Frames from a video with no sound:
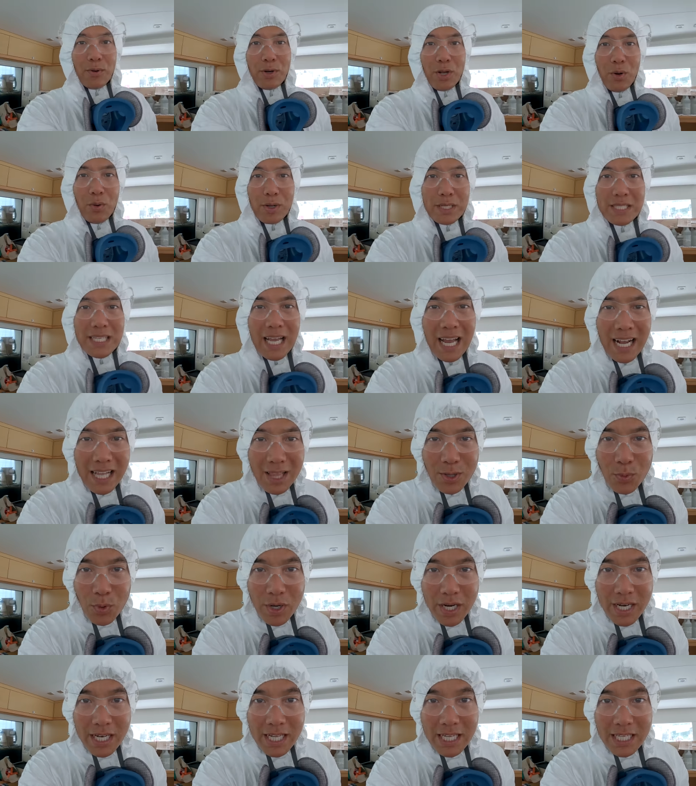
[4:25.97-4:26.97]
don't know exactly
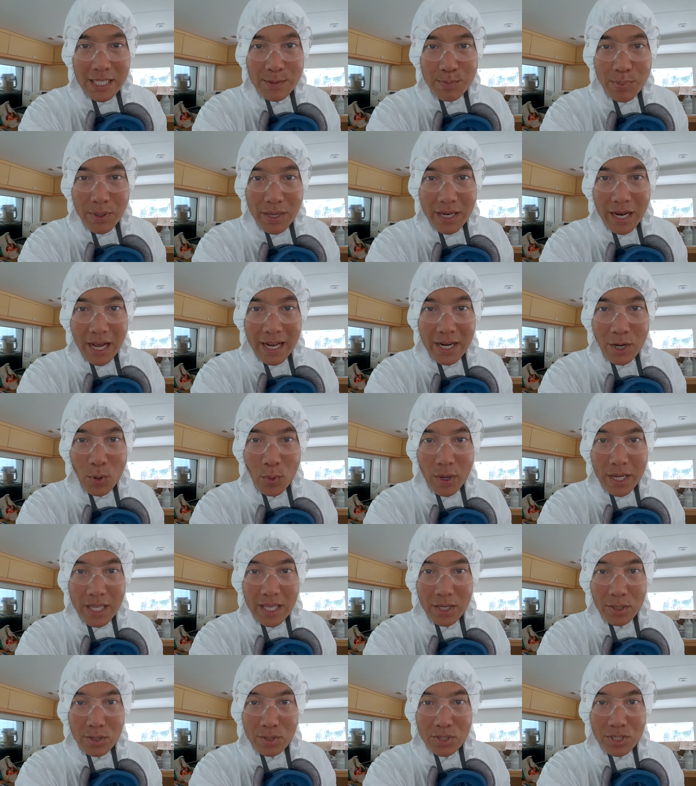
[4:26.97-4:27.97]
what it is, but I know it
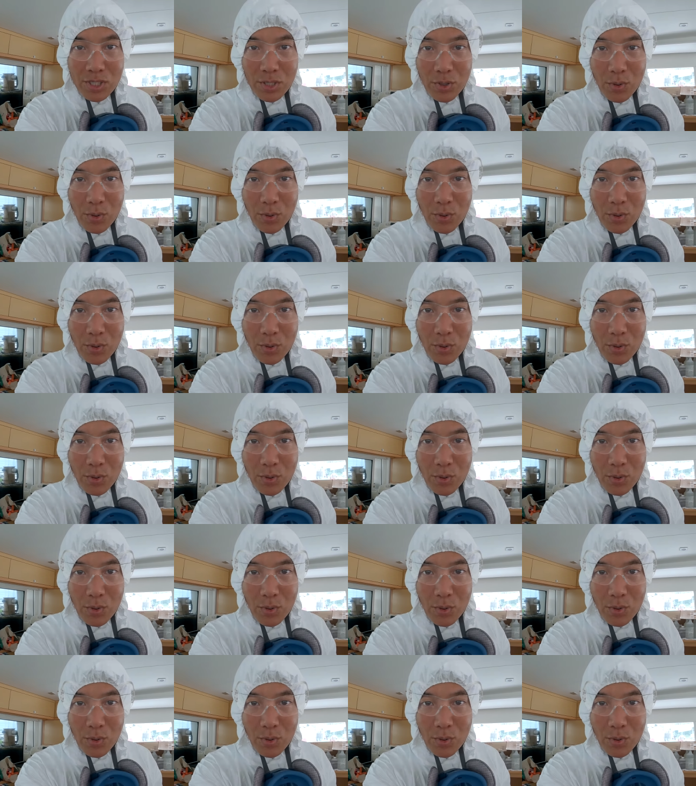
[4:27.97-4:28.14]
kills